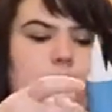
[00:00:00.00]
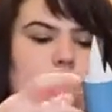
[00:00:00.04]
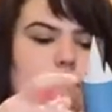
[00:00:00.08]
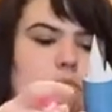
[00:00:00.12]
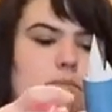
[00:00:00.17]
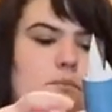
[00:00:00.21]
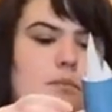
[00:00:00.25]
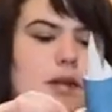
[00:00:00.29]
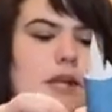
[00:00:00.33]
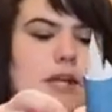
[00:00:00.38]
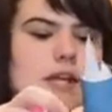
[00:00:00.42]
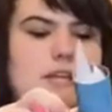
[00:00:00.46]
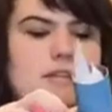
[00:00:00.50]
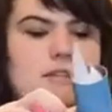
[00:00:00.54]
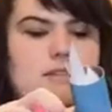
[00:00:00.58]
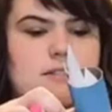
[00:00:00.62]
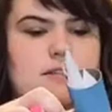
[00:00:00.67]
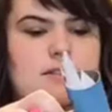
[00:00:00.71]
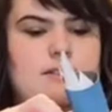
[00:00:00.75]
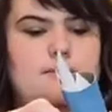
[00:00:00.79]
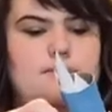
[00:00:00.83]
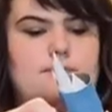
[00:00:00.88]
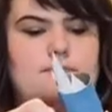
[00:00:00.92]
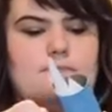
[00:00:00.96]
But I can see
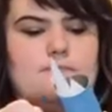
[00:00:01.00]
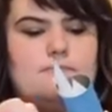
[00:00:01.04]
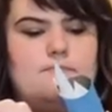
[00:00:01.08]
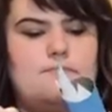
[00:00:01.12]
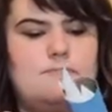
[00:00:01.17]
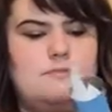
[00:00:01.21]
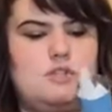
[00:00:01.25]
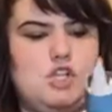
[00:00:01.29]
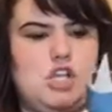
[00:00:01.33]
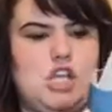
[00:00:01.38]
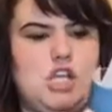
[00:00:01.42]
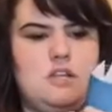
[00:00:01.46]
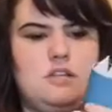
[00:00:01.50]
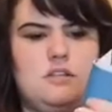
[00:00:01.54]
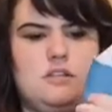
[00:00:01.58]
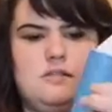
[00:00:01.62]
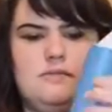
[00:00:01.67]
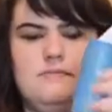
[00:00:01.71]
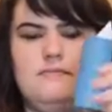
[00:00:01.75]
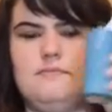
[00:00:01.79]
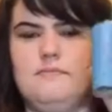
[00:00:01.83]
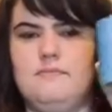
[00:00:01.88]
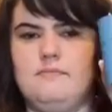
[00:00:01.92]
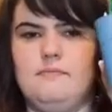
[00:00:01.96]
them. Cheeks.
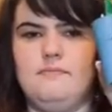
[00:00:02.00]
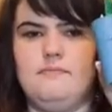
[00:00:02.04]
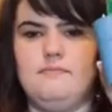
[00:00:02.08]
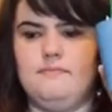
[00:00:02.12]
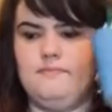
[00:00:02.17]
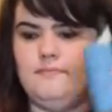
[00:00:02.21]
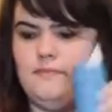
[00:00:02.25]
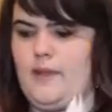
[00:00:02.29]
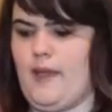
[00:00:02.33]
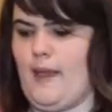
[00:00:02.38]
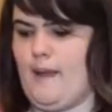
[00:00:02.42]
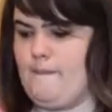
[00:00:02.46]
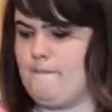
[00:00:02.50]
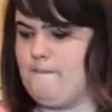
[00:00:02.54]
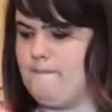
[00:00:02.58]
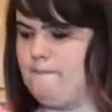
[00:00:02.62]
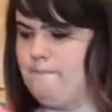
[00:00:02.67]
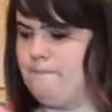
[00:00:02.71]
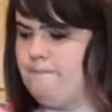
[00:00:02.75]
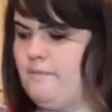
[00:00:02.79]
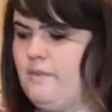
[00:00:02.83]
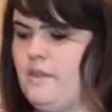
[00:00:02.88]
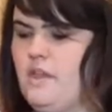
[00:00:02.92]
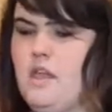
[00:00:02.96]
Okay.
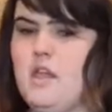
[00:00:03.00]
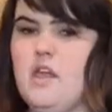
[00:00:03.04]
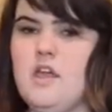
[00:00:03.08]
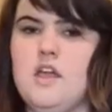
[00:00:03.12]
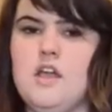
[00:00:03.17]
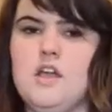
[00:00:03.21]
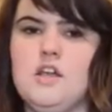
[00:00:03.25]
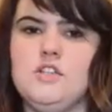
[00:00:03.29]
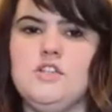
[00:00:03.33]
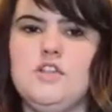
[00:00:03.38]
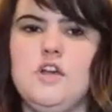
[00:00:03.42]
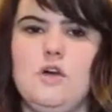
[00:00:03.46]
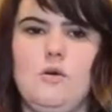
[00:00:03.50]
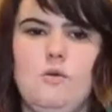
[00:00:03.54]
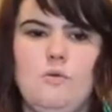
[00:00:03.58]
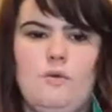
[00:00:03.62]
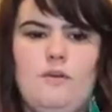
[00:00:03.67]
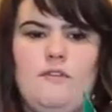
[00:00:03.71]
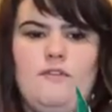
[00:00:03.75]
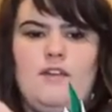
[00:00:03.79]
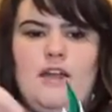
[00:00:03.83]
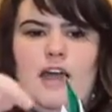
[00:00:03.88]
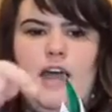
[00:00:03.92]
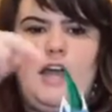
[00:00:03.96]
So
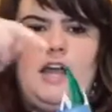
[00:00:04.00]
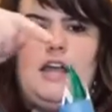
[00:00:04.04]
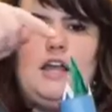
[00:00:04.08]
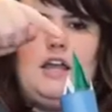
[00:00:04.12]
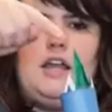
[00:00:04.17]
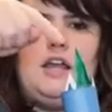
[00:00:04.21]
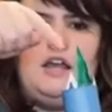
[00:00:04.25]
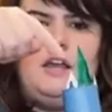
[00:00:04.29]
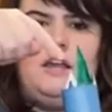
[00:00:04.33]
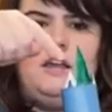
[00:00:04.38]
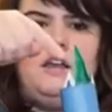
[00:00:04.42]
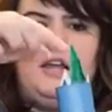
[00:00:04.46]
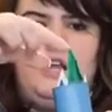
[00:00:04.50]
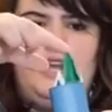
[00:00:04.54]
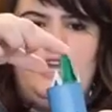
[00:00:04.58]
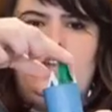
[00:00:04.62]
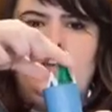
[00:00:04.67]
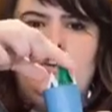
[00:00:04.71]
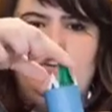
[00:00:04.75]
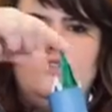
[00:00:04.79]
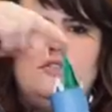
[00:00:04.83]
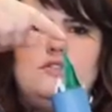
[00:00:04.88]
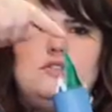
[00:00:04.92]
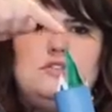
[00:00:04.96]
we've got
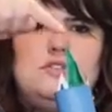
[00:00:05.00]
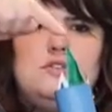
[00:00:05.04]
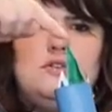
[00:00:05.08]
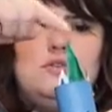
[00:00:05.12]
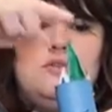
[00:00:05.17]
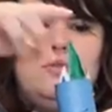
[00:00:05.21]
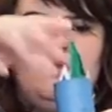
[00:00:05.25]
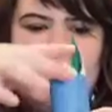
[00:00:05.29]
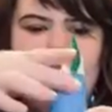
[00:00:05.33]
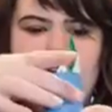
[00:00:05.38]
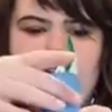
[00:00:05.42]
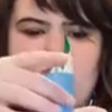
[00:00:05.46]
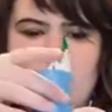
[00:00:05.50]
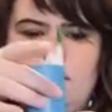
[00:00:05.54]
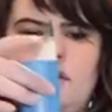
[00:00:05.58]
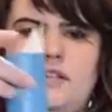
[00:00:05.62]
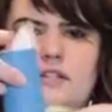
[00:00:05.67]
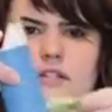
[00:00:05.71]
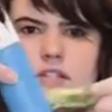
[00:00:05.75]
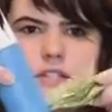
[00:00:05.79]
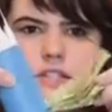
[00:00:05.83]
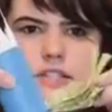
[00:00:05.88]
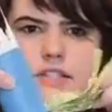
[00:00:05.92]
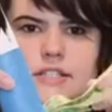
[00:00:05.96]
ears, horn,
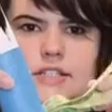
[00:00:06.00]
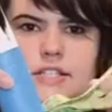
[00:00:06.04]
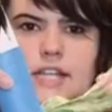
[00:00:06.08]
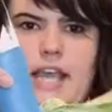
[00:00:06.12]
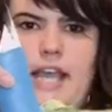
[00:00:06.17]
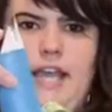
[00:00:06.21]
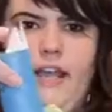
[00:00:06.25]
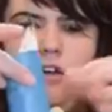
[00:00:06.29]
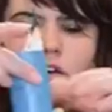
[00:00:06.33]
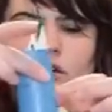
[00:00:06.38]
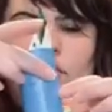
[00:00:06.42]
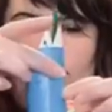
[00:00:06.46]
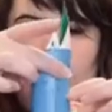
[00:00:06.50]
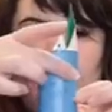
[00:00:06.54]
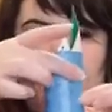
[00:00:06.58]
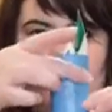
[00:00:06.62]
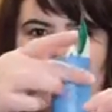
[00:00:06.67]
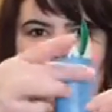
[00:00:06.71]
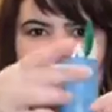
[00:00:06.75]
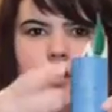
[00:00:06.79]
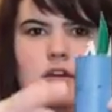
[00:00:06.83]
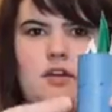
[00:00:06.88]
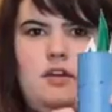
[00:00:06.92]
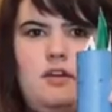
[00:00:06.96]
tail,
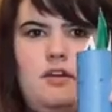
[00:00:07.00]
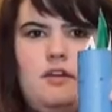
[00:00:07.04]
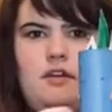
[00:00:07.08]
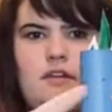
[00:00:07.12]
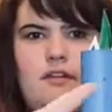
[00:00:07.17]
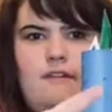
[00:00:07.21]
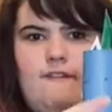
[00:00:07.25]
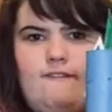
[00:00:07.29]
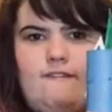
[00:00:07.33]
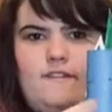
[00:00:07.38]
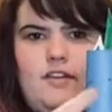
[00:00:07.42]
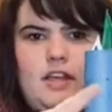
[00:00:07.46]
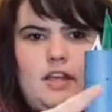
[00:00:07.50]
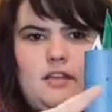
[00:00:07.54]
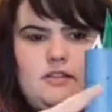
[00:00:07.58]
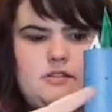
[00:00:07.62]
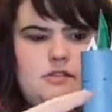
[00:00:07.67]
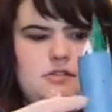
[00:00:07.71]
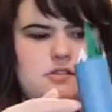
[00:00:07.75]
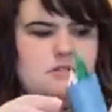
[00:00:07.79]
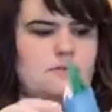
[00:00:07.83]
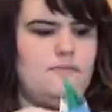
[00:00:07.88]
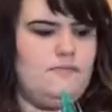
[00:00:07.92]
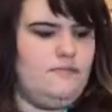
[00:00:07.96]

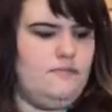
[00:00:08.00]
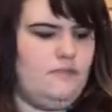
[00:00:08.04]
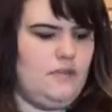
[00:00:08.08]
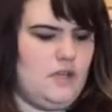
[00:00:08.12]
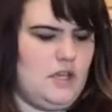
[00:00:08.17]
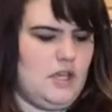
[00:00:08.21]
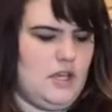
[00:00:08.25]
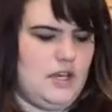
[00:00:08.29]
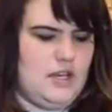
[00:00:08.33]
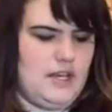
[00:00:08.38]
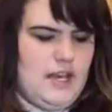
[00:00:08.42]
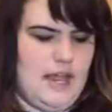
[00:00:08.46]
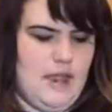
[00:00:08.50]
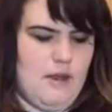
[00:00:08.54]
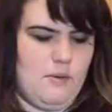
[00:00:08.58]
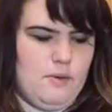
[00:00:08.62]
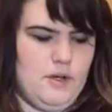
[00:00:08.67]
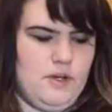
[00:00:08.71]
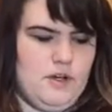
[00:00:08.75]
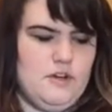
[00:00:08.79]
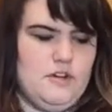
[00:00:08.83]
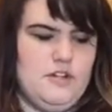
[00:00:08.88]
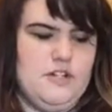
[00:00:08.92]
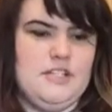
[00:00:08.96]
base. Now
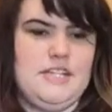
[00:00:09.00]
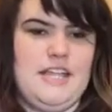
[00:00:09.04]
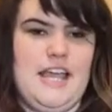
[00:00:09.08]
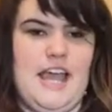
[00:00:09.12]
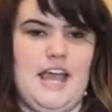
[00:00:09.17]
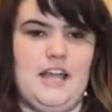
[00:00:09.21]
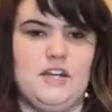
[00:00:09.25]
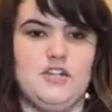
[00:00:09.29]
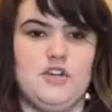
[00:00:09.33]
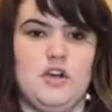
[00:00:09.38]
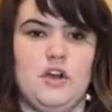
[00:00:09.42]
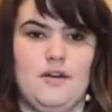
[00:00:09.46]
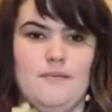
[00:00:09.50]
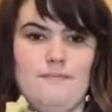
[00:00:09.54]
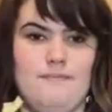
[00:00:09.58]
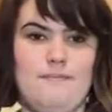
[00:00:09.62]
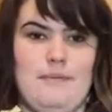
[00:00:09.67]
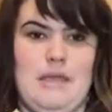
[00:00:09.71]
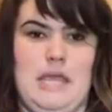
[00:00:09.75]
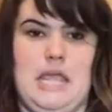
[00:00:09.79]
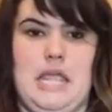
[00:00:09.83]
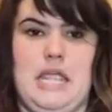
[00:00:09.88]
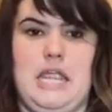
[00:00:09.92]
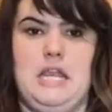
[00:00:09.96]
we're going to attach our
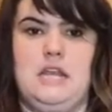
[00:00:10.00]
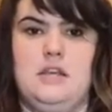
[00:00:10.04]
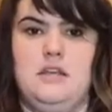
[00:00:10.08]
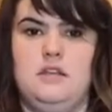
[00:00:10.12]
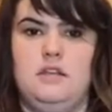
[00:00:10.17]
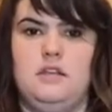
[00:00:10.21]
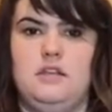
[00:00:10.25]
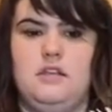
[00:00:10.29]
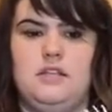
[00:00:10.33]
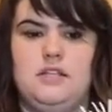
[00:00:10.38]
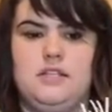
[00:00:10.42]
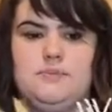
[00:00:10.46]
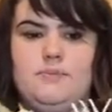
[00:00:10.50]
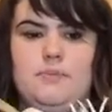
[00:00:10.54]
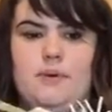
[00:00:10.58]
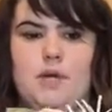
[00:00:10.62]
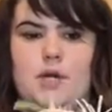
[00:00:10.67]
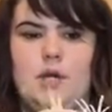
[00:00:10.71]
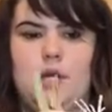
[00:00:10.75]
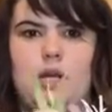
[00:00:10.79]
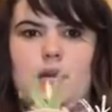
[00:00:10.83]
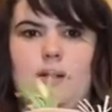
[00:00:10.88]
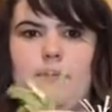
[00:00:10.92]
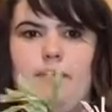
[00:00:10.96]
mane, this
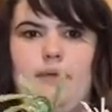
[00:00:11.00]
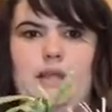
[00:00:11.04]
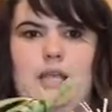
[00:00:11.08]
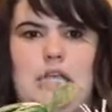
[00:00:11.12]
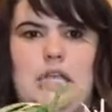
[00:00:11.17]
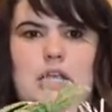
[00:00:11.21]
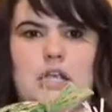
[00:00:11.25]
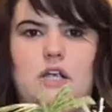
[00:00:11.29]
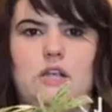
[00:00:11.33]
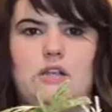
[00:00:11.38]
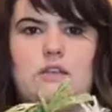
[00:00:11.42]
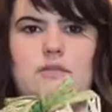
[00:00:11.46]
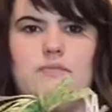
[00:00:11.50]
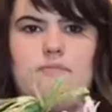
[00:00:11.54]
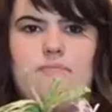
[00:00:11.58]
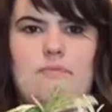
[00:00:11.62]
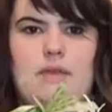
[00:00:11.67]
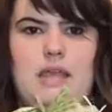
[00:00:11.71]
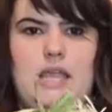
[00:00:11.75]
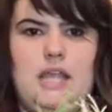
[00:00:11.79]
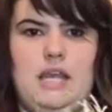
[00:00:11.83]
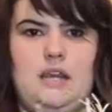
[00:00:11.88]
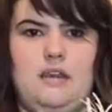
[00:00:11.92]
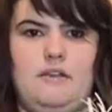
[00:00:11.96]
part up here, the
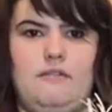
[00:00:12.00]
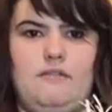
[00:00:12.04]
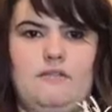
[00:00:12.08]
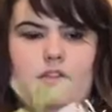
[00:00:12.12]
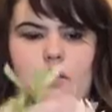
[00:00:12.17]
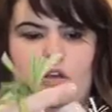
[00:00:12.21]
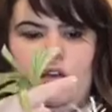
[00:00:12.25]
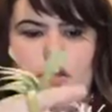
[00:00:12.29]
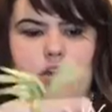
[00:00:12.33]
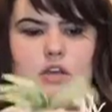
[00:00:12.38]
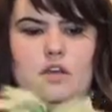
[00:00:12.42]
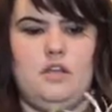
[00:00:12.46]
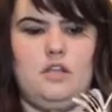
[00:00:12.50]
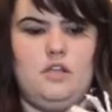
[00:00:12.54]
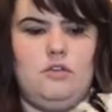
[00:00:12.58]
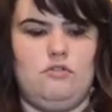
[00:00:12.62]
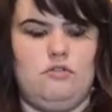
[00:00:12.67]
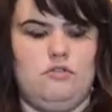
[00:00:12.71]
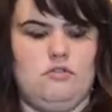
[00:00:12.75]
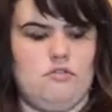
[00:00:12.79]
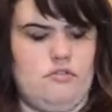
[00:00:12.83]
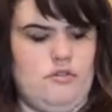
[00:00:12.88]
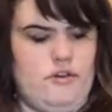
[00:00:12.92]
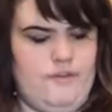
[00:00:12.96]
mane of the
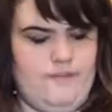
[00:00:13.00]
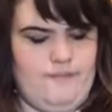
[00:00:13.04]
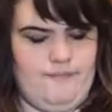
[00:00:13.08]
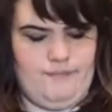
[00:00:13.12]
unicorn.